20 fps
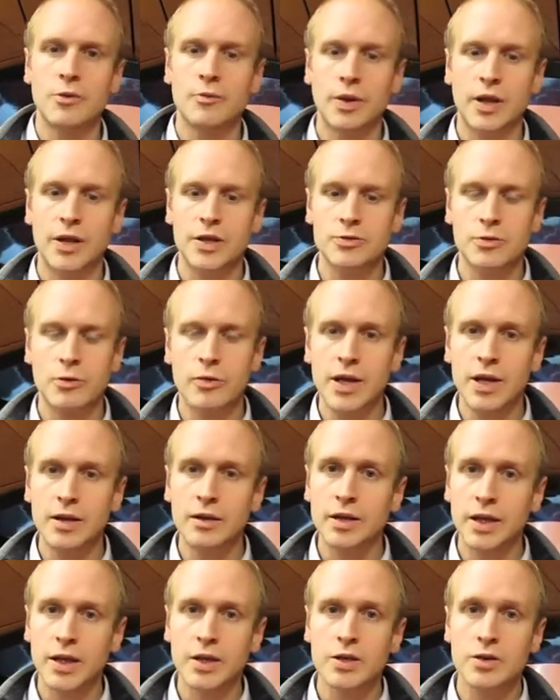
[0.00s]
a place where we
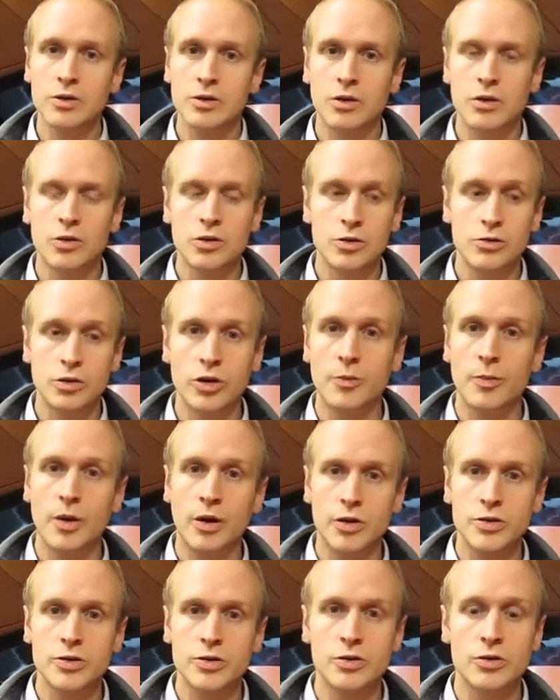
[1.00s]
can link to other
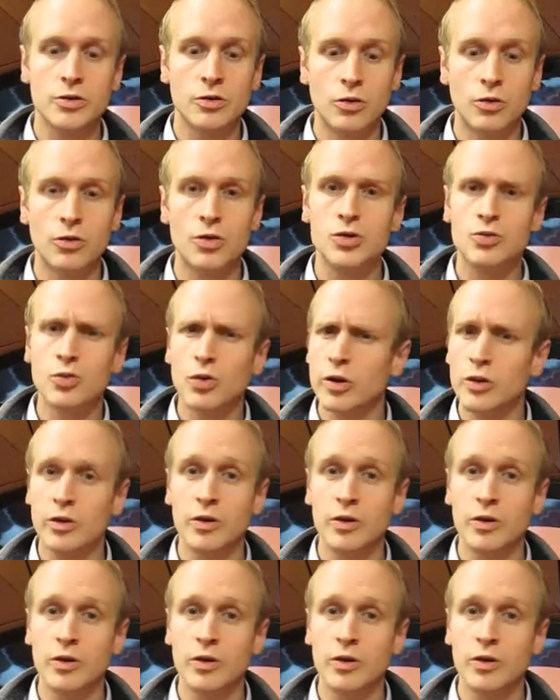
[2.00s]
parts of the course.